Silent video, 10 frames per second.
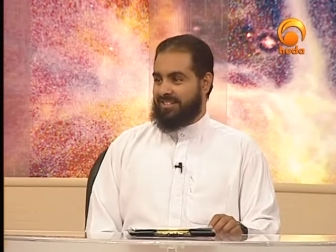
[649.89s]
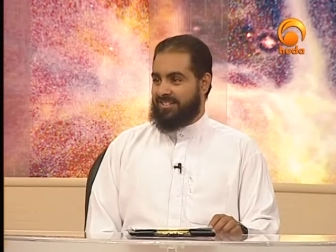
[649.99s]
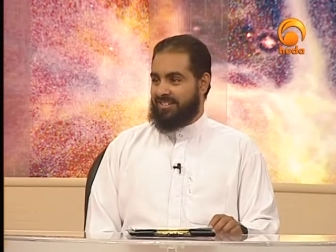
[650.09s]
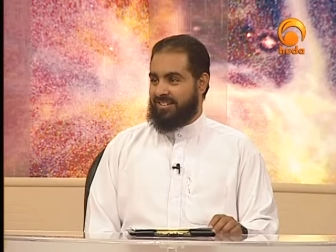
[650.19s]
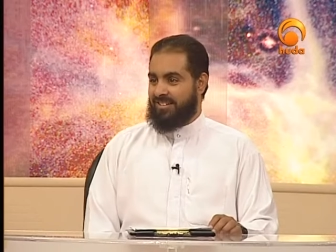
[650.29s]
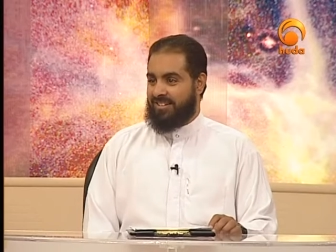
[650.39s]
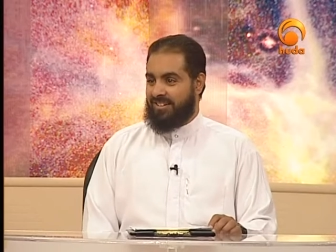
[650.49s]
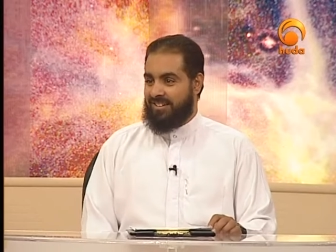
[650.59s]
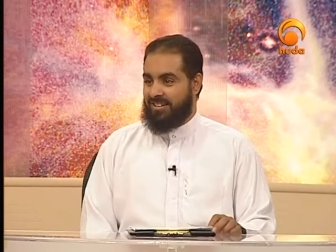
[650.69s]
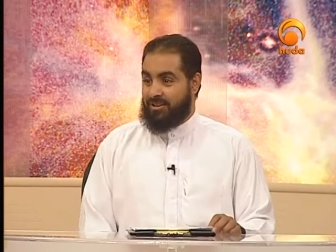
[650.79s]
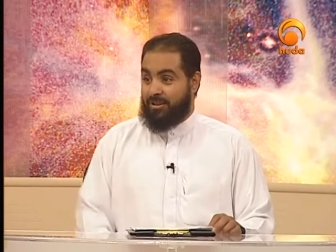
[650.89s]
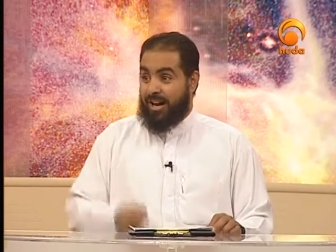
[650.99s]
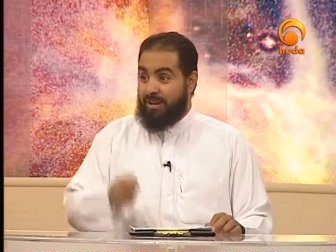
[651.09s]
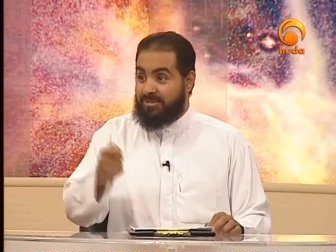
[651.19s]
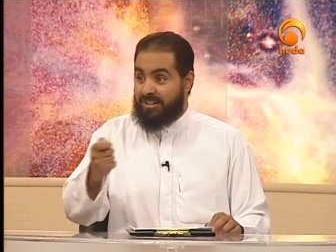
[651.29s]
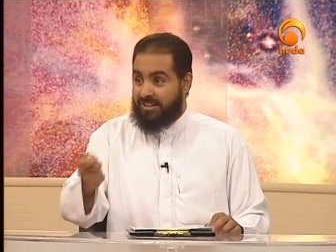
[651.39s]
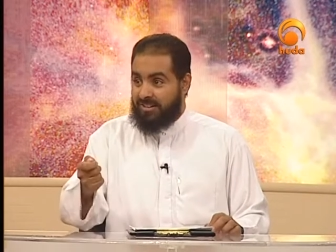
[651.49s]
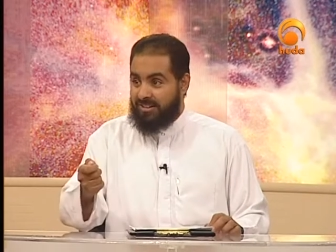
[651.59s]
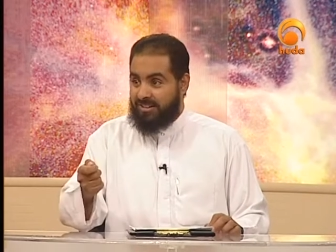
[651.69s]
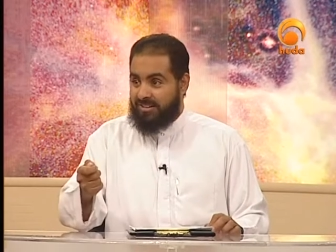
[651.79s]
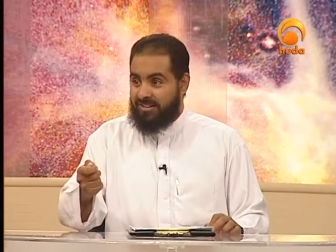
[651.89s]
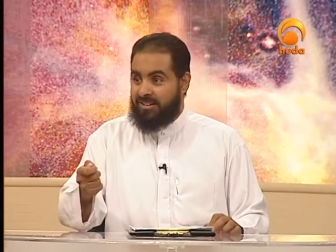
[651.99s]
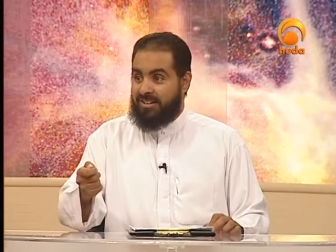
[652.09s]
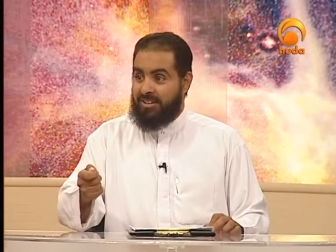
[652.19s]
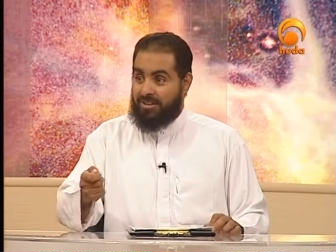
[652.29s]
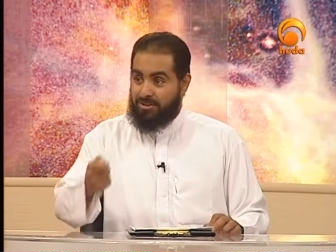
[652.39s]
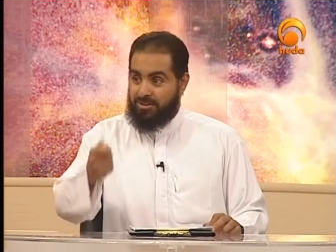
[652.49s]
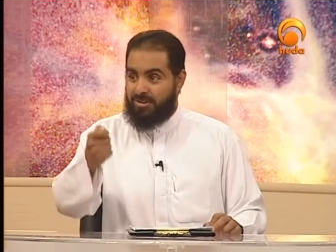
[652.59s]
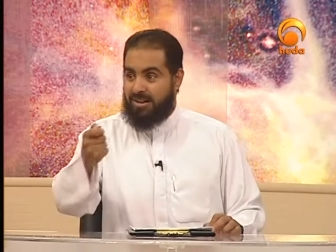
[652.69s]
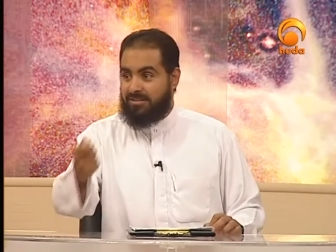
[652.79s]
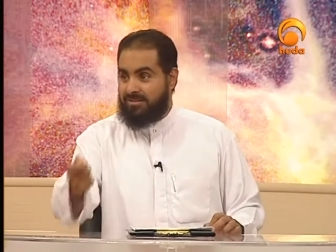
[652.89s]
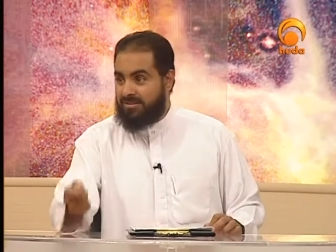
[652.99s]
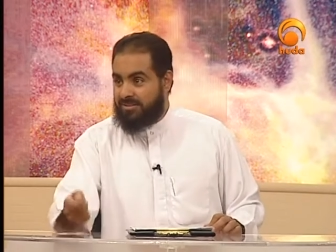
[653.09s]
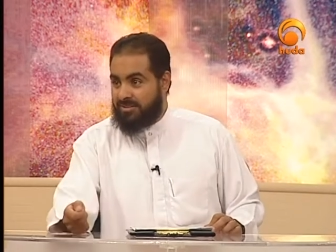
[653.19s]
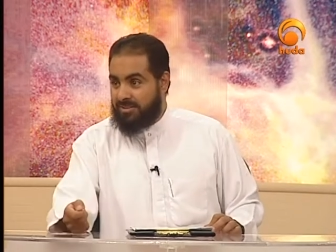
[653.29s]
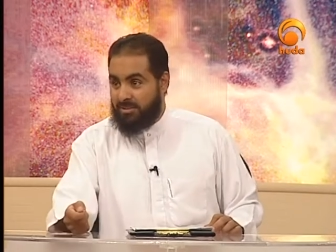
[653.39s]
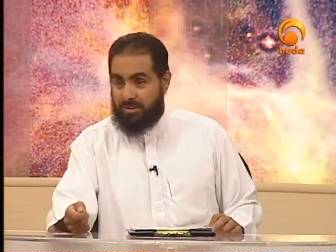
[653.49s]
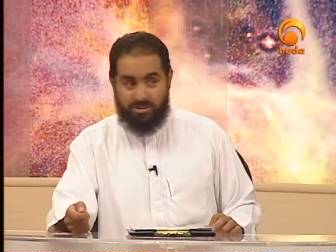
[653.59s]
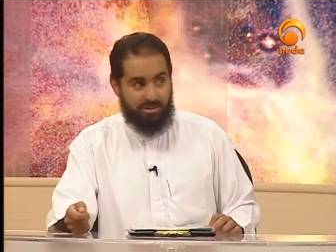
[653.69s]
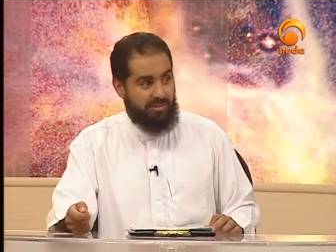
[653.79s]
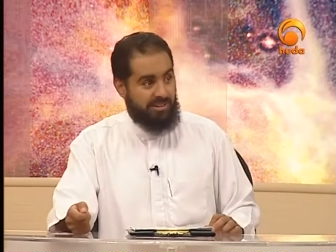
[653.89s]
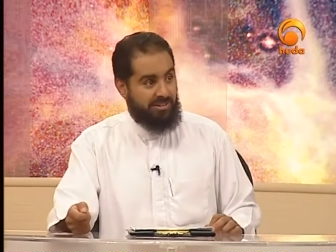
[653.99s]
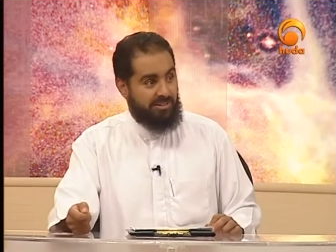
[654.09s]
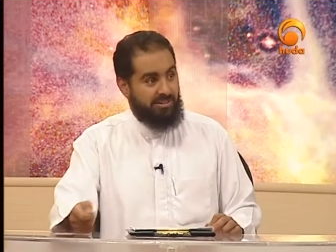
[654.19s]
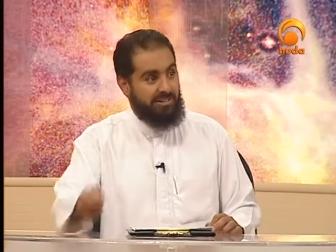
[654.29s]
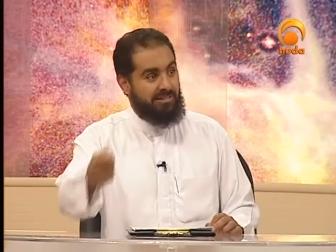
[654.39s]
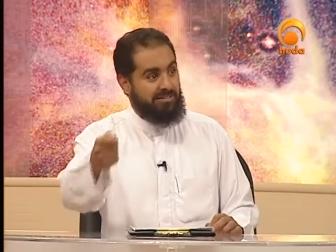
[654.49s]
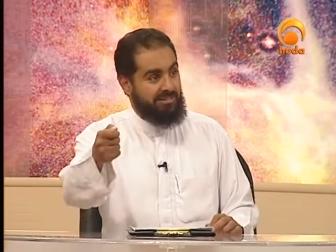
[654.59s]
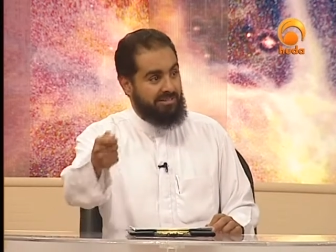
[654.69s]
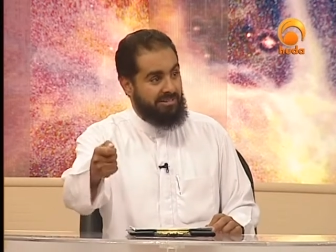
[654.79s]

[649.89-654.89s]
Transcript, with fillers: Mm-hmm. So right. Abdi, you go out, oh my servant, go out,